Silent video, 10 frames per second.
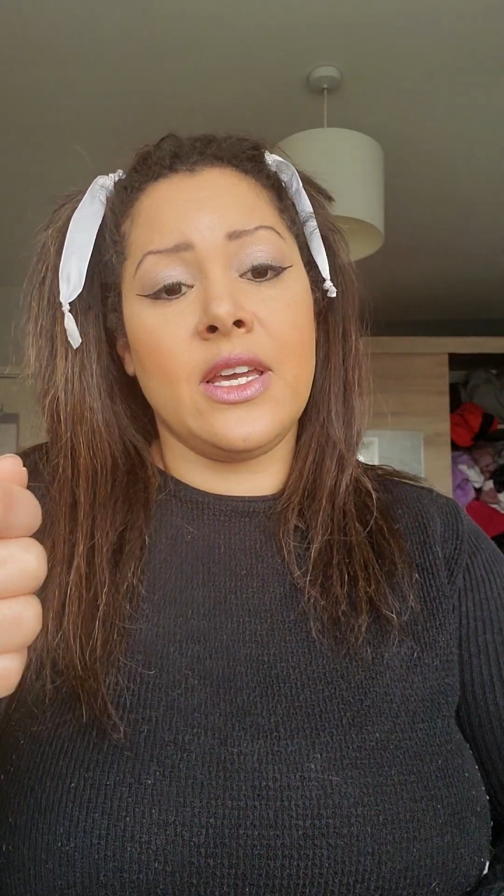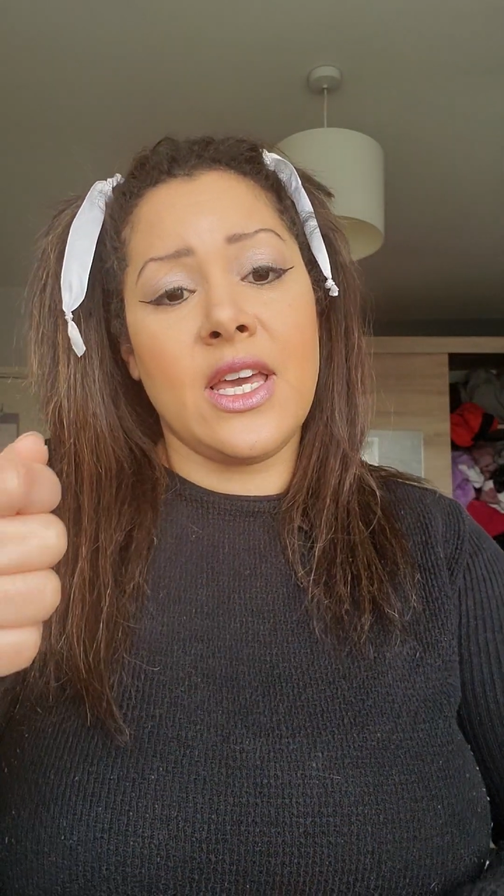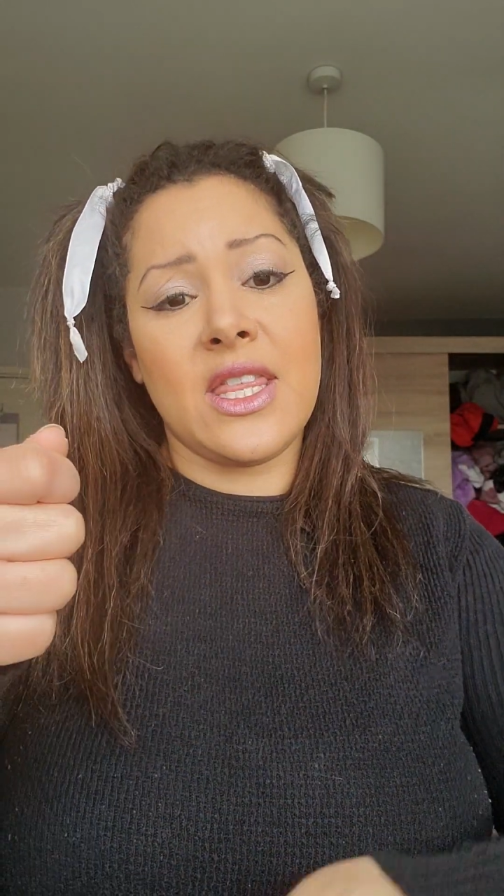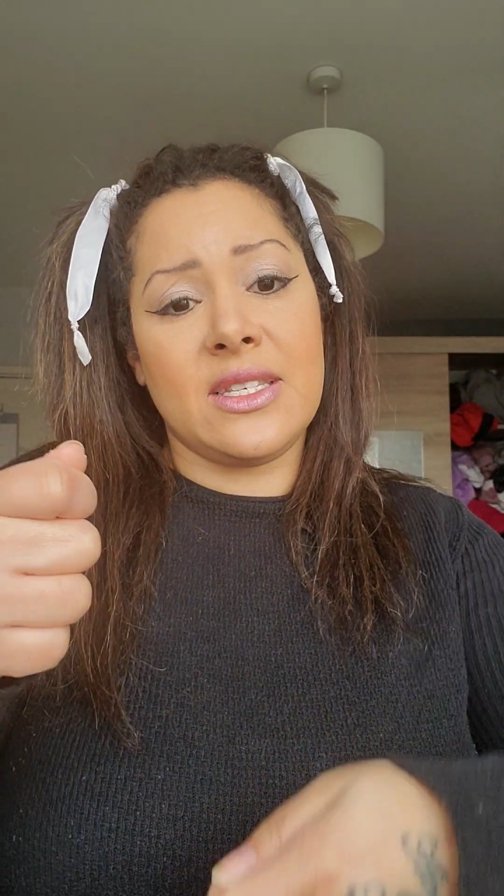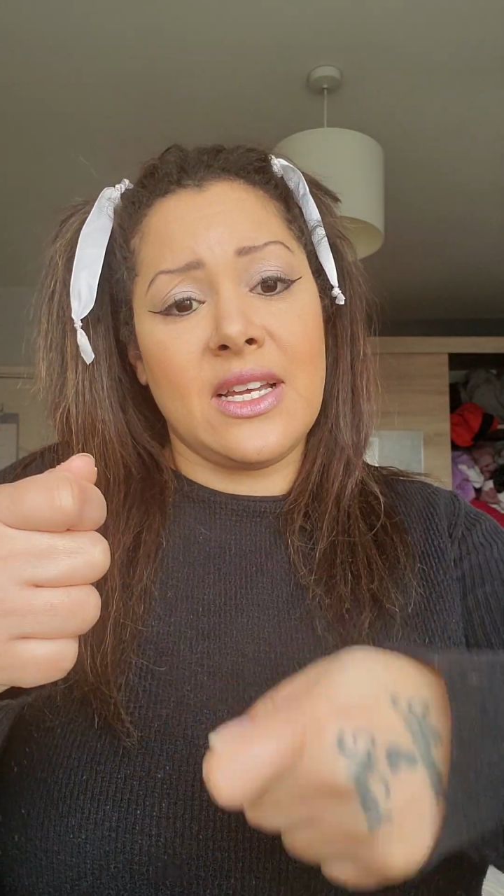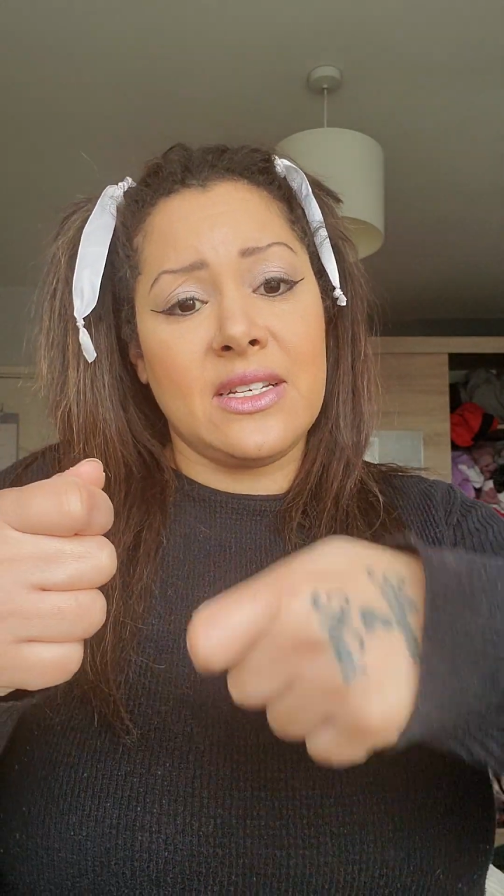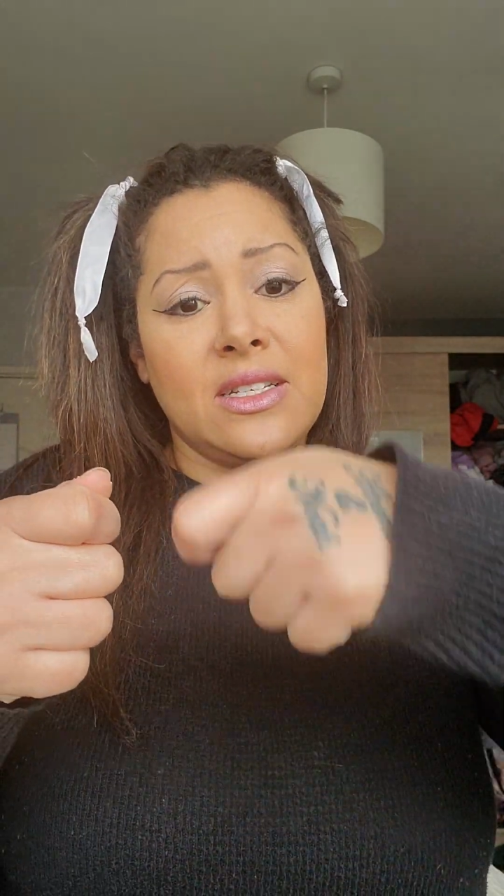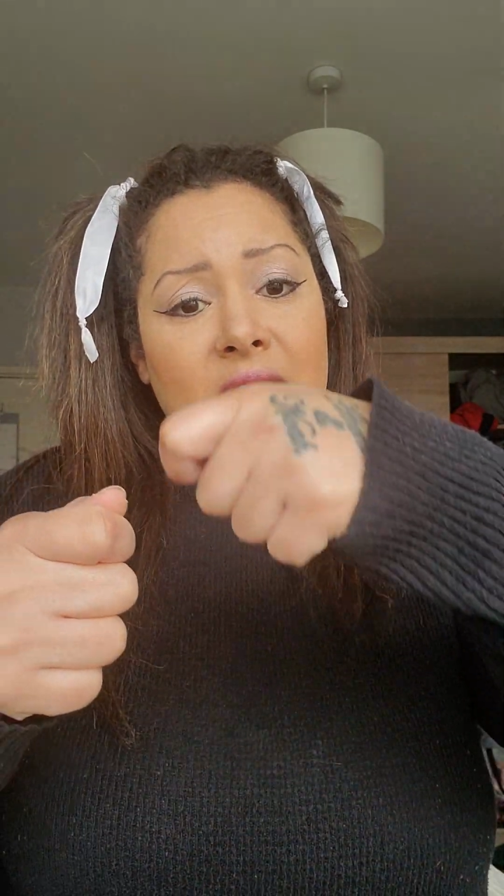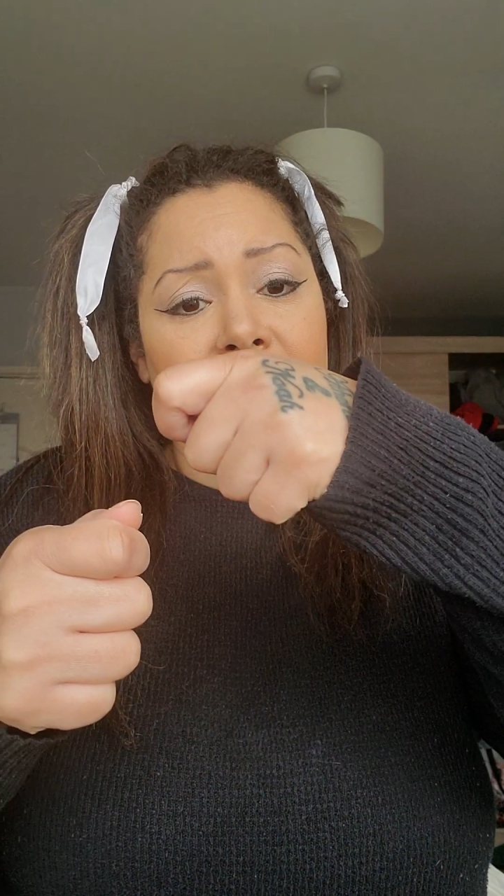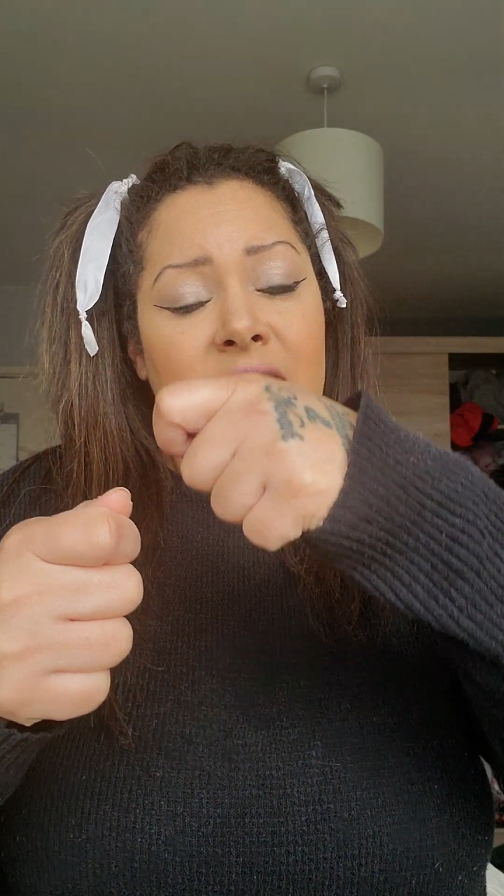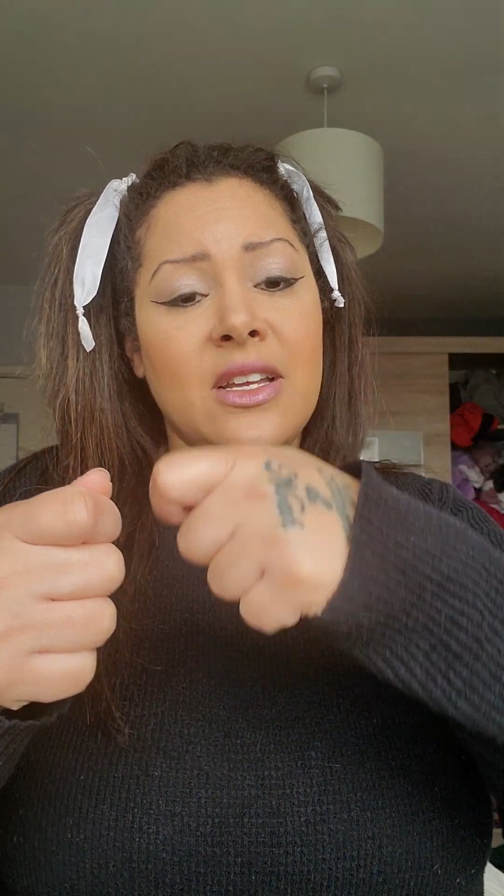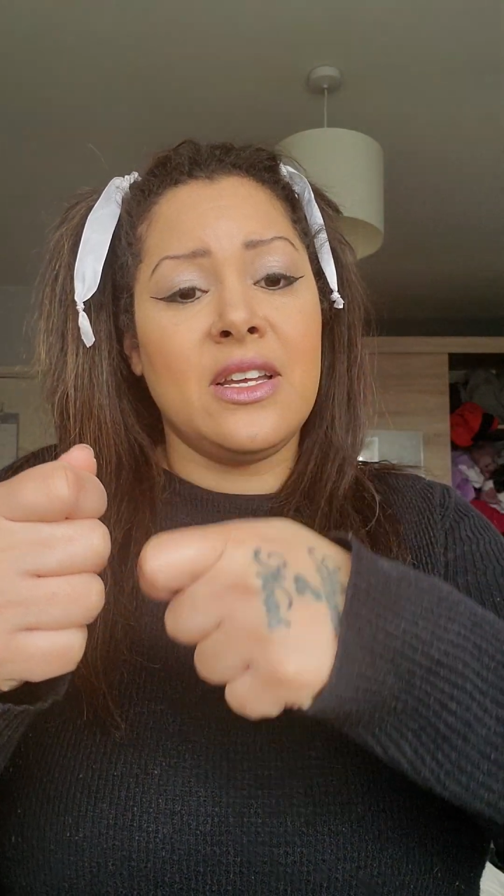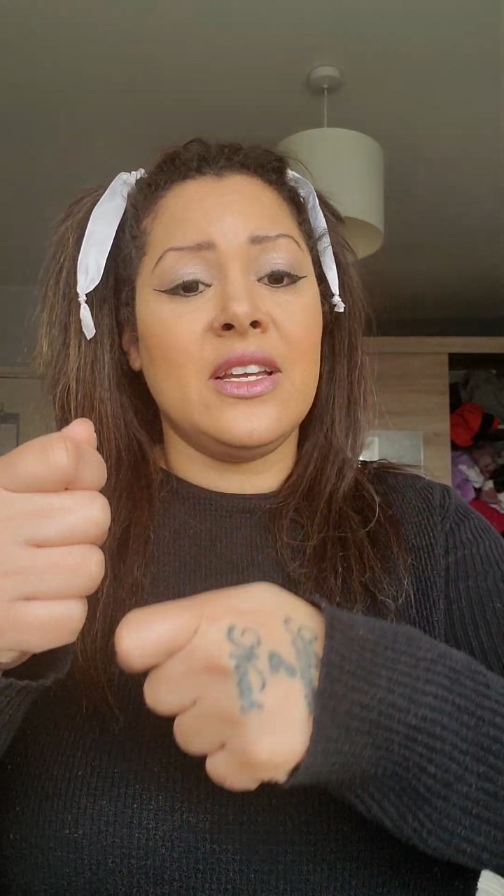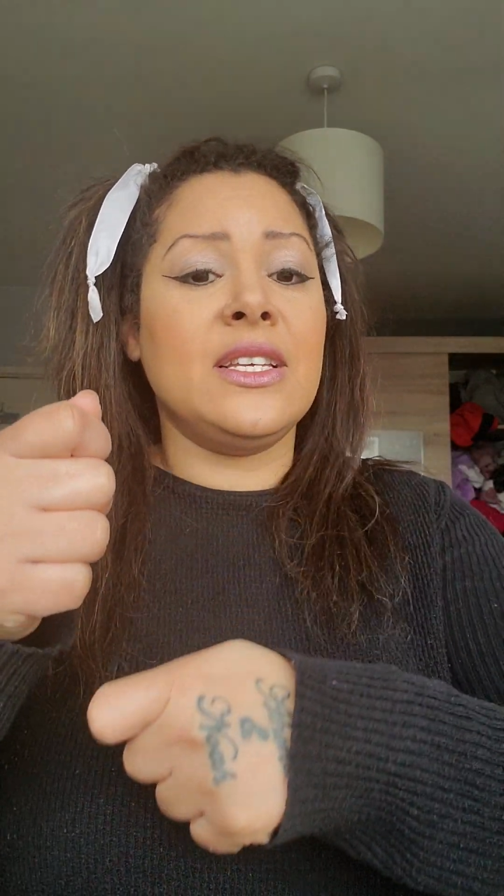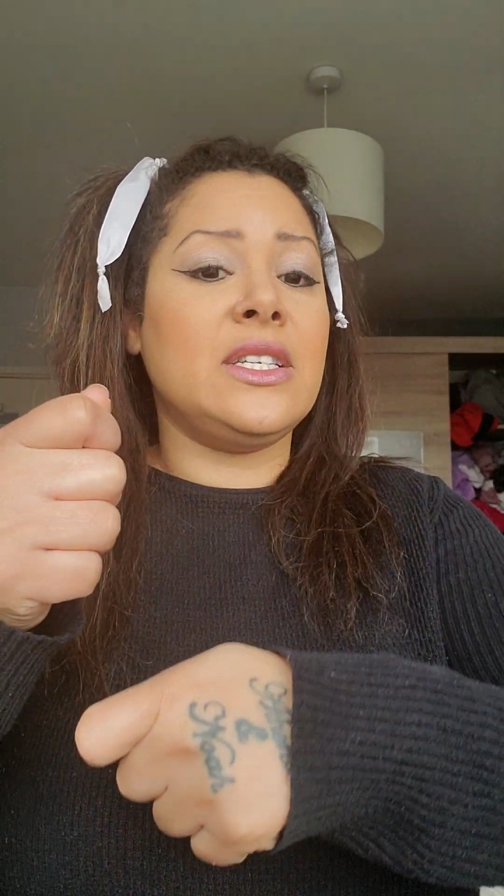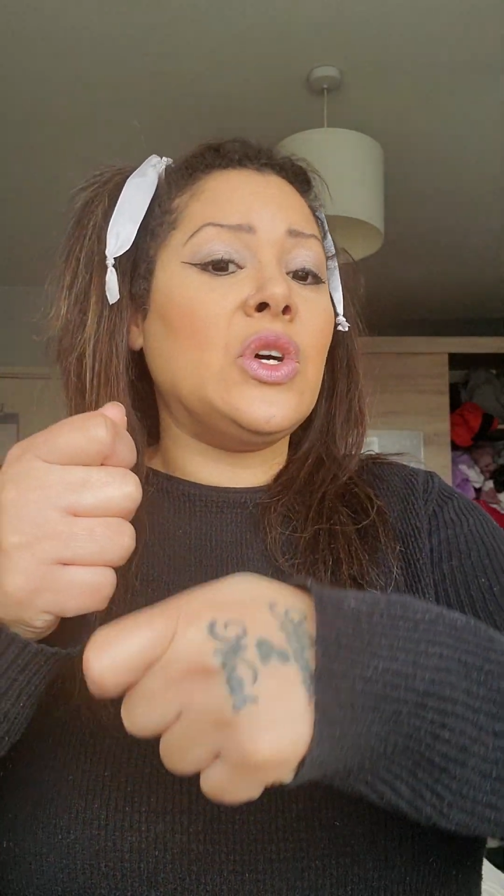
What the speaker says: Get the sander, it's